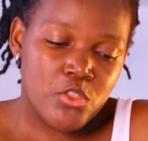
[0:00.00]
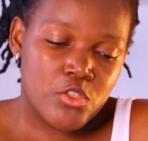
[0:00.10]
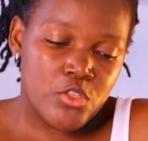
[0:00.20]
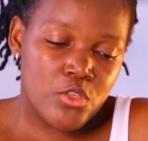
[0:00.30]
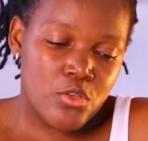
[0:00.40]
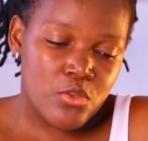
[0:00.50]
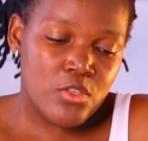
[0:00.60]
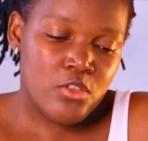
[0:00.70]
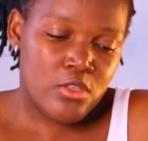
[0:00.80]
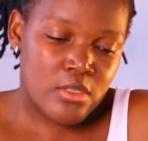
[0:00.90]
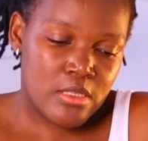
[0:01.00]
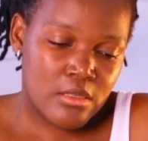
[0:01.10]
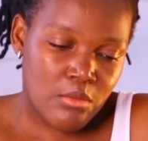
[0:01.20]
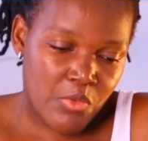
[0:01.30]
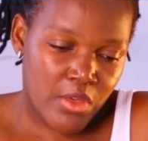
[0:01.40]
to use
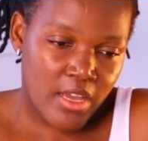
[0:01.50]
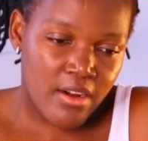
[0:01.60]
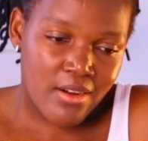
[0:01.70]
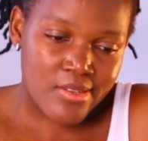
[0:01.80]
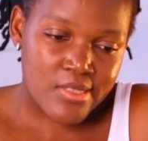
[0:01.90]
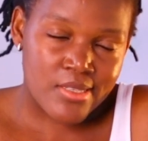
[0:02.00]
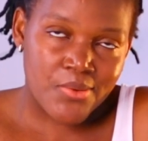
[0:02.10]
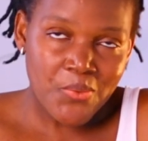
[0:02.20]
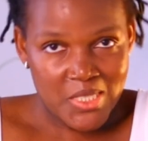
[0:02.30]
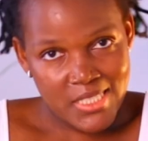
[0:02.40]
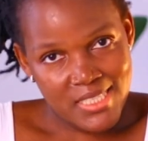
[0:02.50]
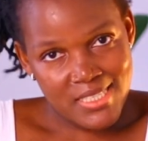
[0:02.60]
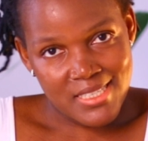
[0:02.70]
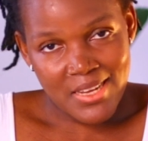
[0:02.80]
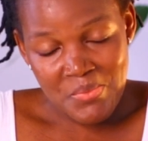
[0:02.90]
something else, which
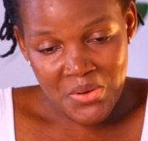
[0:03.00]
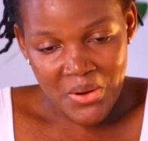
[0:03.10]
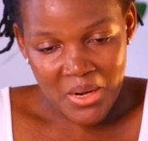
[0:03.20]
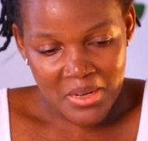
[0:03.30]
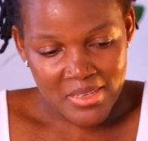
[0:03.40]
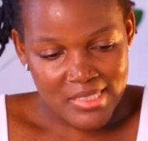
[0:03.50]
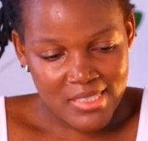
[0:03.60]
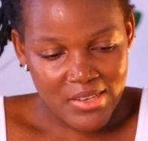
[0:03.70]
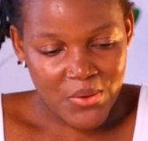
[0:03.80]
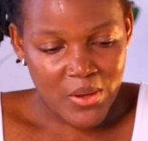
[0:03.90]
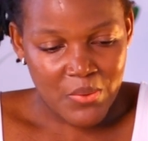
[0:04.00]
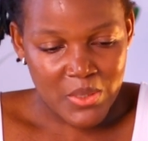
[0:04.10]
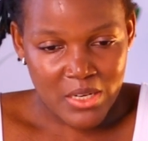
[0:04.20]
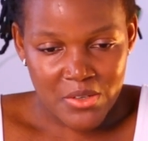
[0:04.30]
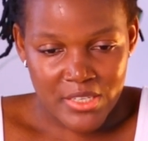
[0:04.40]
is a mirror. So I
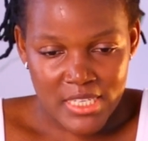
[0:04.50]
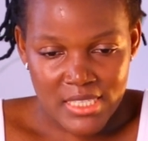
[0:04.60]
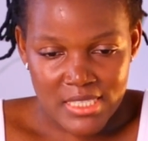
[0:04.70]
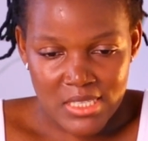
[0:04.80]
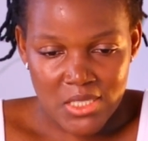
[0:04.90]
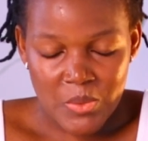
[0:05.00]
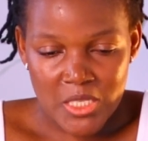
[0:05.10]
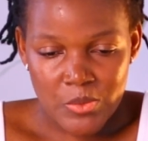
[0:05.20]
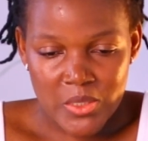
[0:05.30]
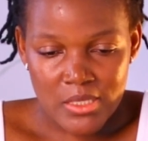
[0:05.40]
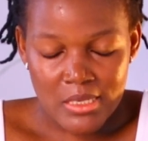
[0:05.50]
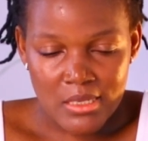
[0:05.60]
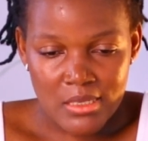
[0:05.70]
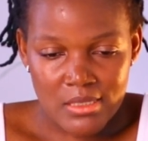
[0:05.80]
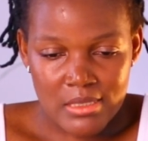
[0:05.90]
want to create a statement piece in
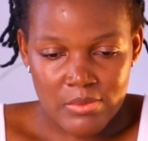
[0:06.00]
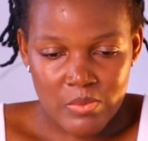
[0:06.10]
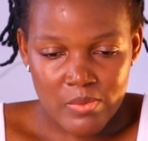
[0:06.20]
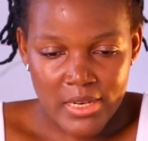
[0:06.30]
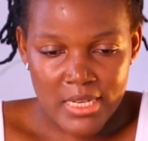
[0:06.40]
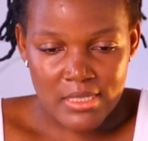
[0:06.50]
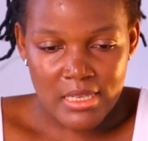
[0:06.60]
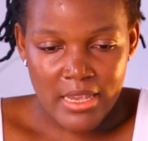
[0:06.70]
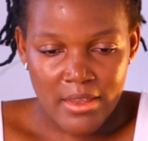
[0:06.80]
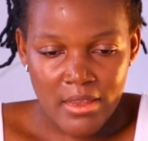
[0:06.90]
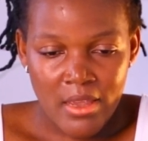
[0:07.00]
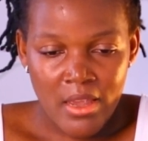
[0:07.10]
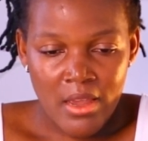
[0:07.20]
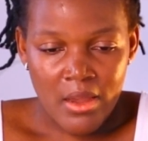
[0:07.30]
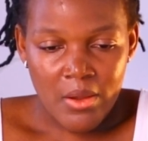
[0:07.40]
this, I say,
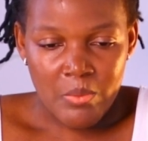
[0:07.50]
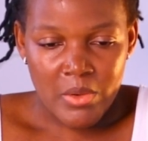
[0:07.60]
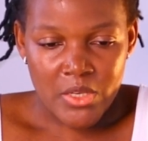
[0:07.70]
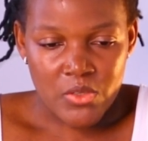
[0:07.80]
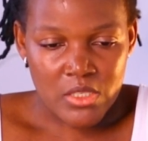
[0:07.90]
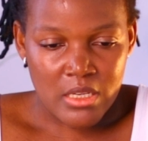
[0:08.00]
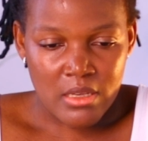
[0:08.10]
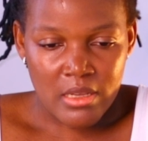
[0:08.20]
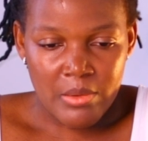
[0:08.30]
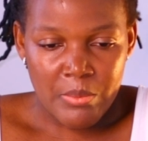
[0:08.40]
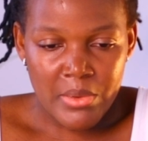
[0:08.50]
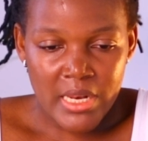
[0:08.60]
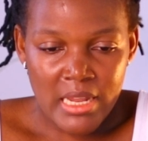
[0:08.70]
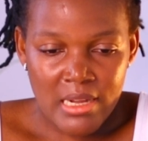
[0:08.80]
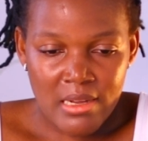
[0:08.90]
by using a
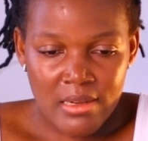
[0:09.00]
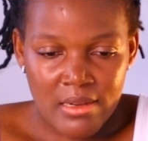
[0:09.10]
mirror.